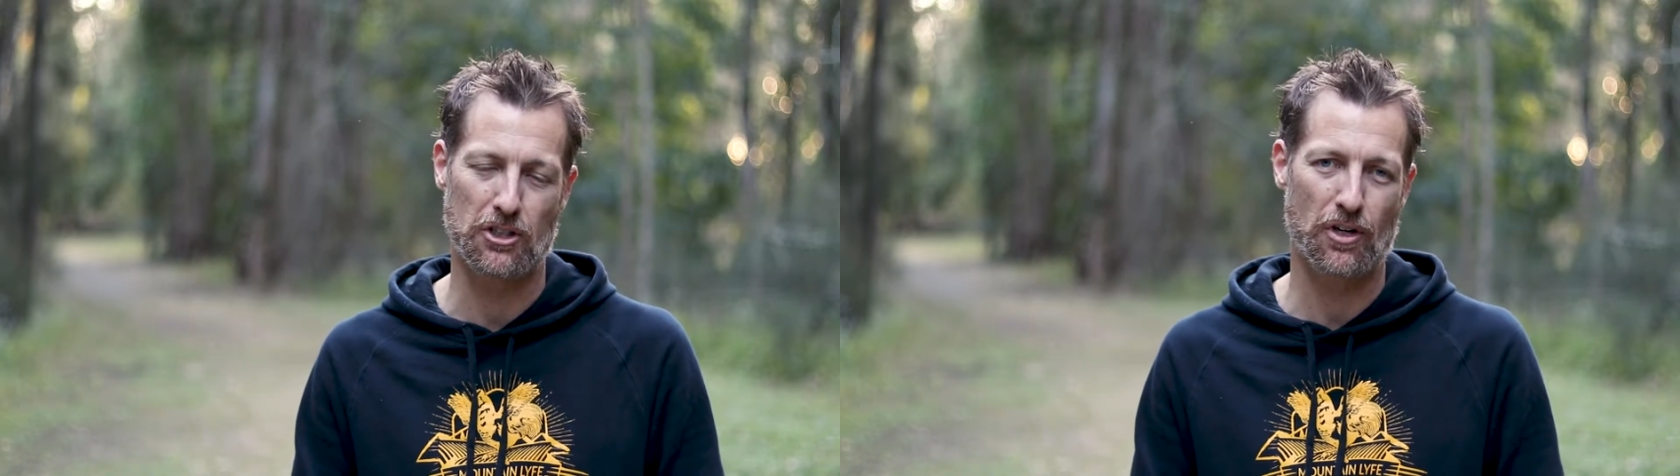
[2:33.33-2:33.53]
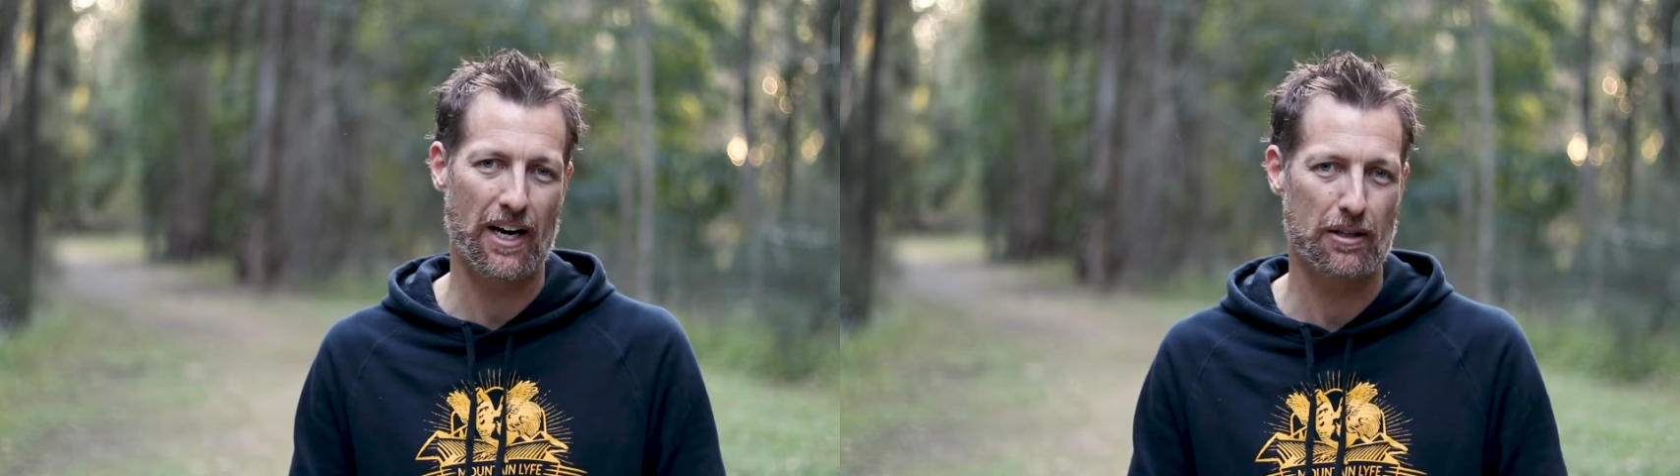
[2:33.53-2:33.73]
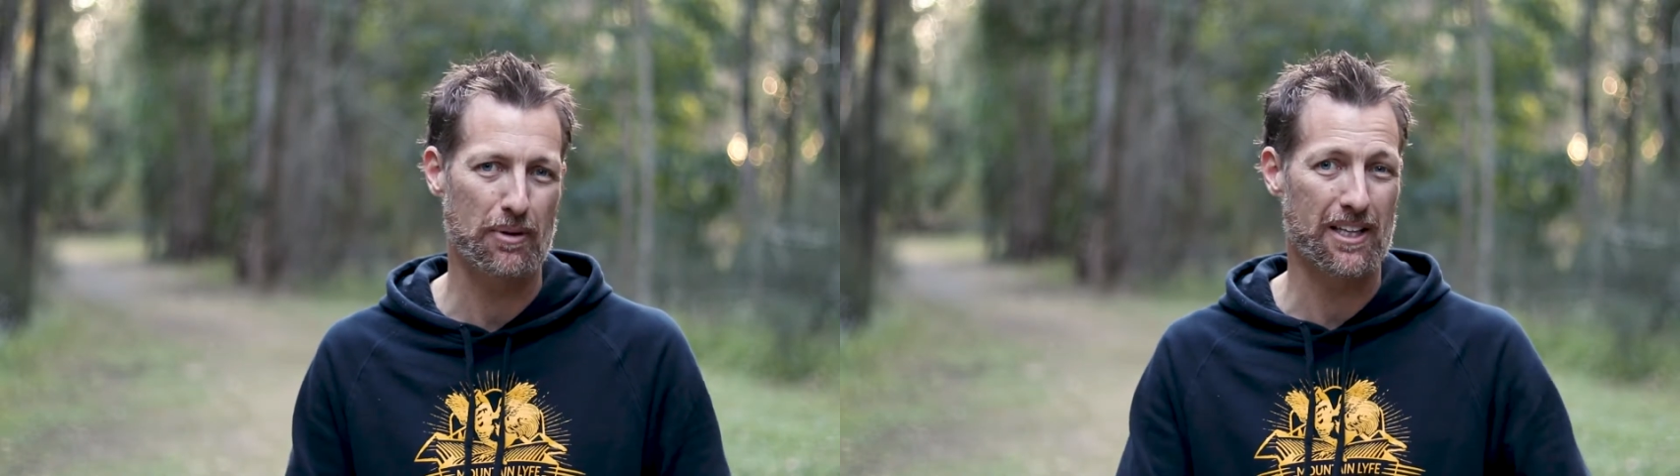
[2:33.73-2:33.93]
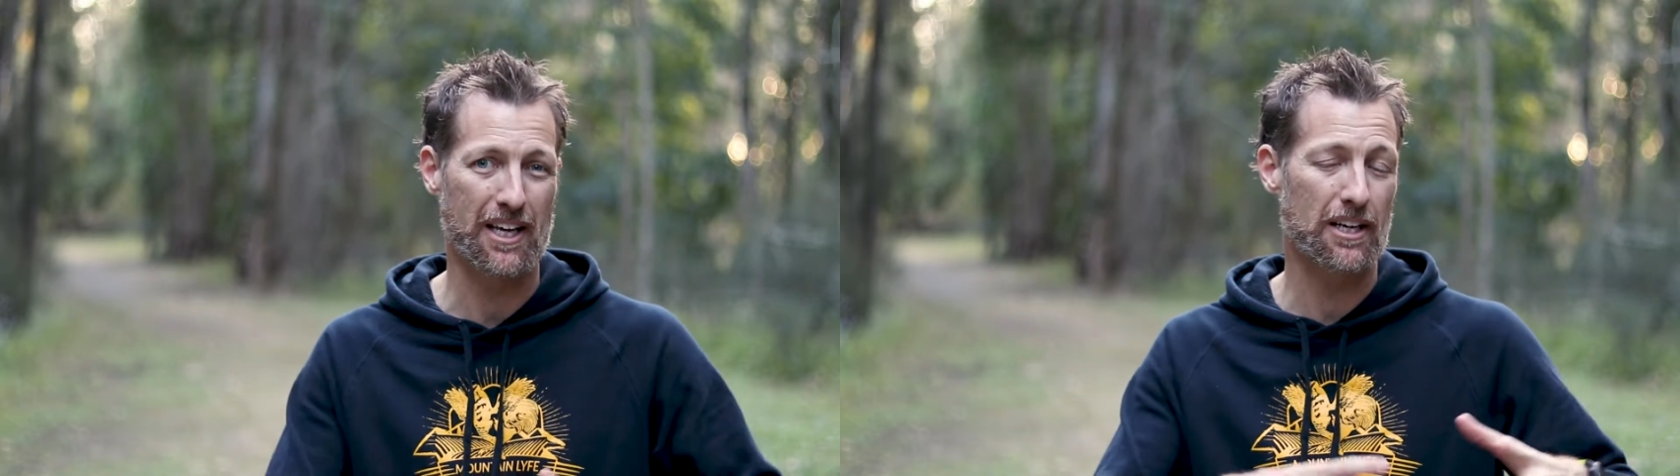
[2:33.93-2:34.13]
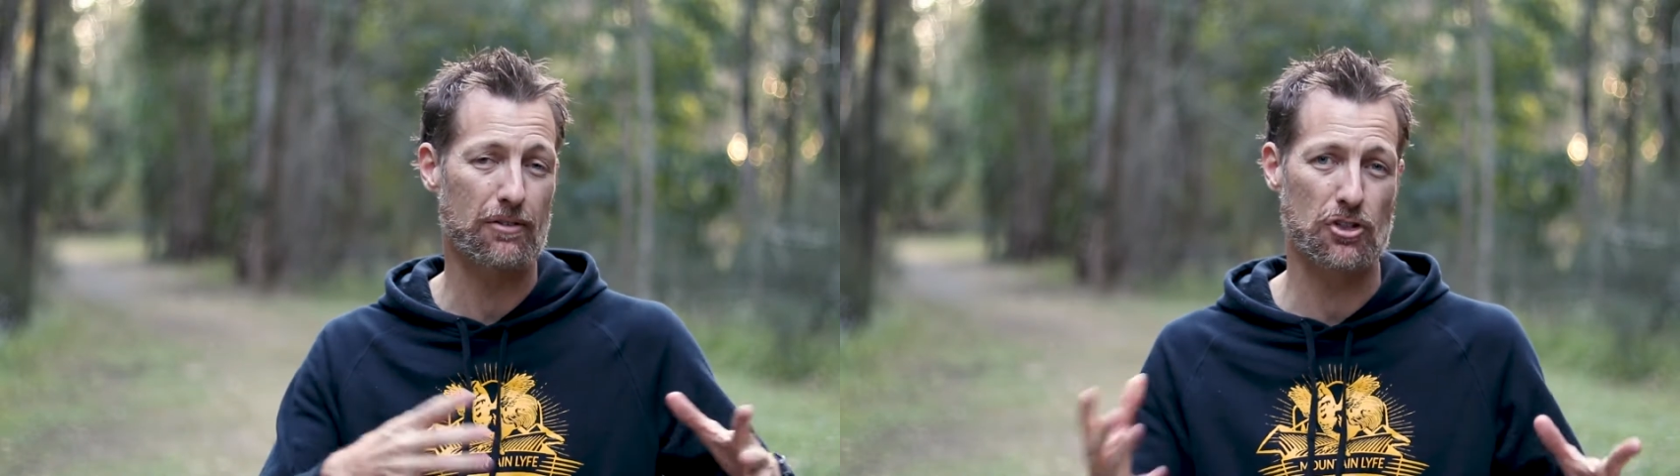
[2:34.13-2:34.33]
train them at the
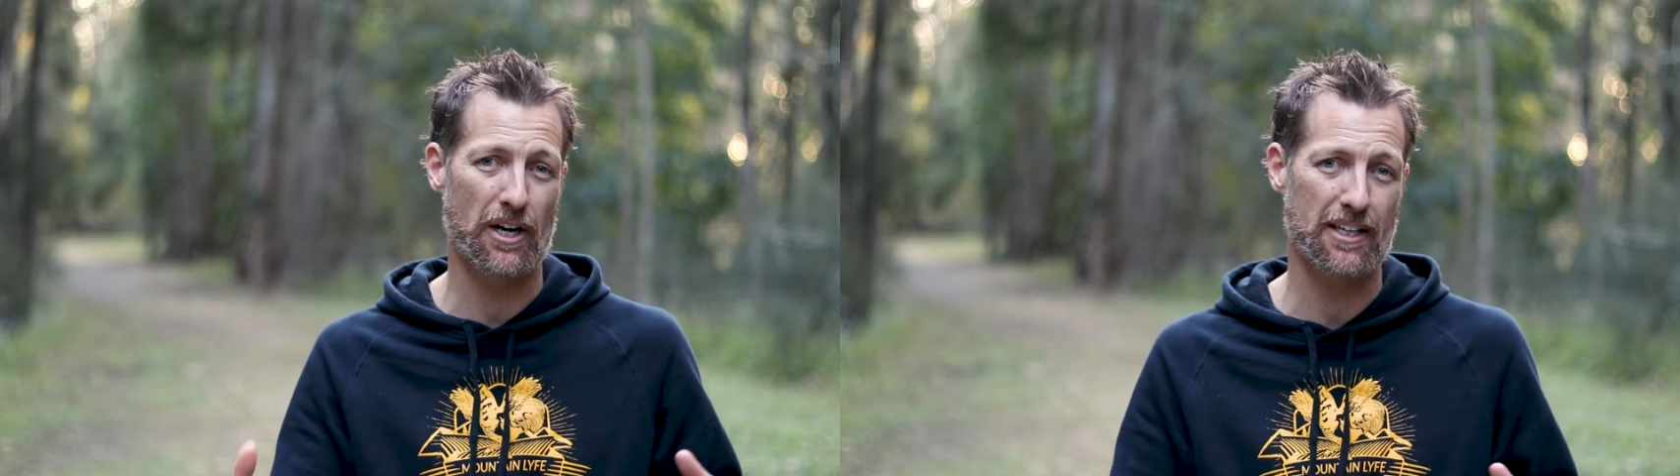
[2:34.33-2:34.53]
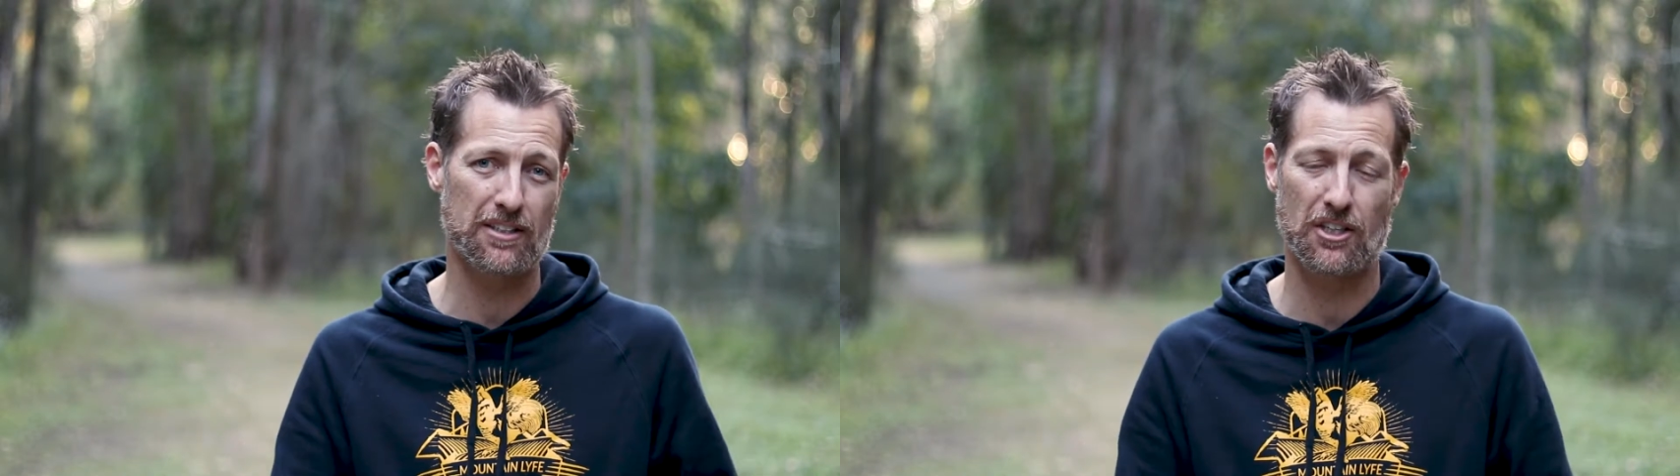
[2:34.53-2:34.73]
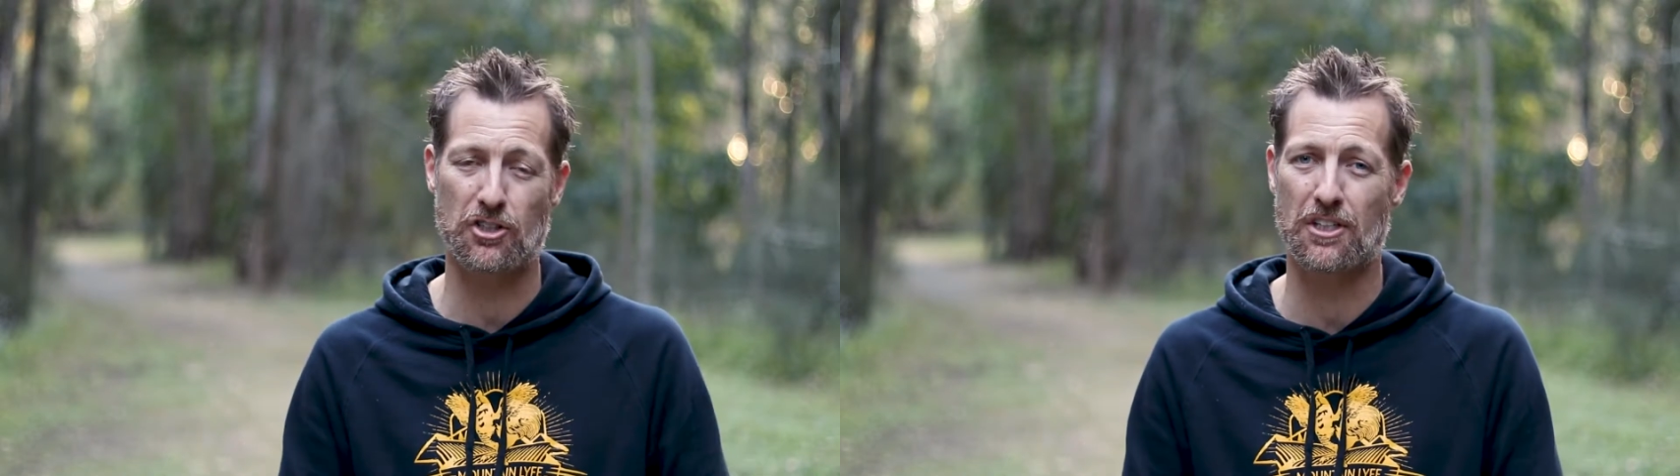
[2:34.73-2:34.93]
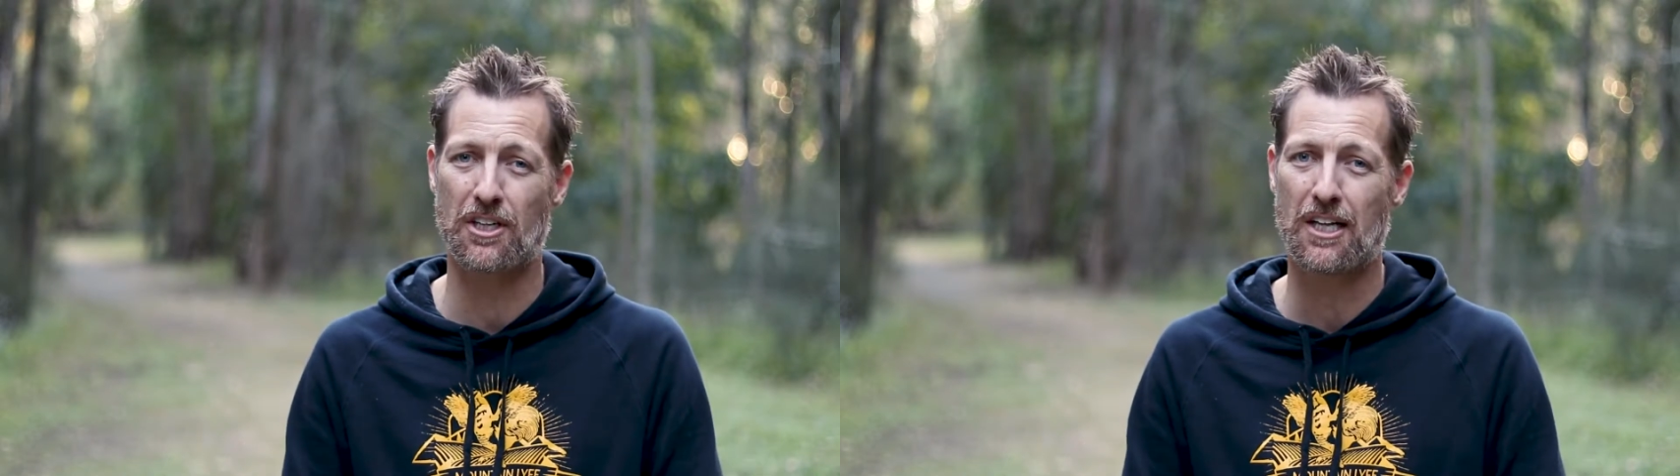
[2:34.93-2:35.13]
end of a training session